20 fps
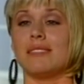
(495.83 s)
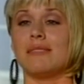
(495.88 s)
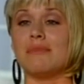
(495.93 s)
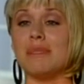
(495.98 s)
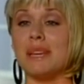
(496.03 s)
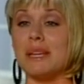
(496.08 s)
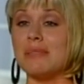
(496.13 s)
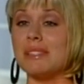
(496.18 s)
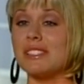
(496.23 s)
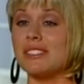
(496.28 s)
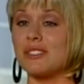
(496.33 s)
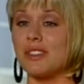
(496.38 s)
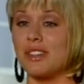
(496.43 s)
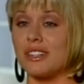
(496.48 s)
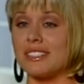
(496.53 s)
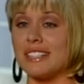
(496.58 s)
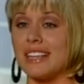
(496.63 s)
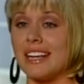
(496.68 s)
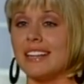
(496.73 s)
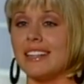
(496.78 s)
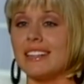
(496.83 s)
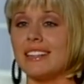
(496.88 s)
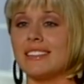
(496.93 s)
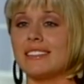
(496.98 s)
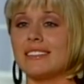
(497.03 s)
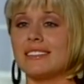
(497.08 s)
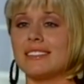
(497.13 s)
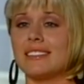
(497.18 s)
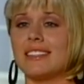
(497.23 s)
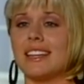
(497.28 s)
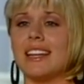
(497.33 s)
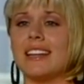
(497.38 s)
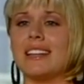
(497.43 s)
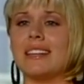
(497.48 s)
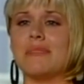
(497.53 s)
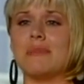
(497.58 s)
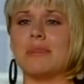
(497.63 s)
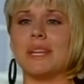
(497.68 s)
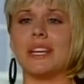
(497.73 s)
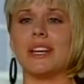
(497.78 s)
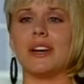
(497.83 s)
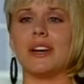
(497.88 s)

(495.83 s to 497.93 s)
maybe start dating and it'd be